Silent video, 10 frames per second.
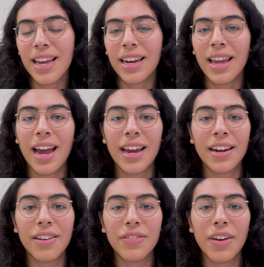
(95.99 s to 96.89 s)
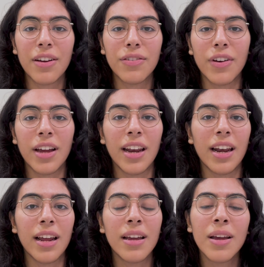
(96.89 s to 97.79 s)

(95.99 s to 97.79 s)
and kind of a fun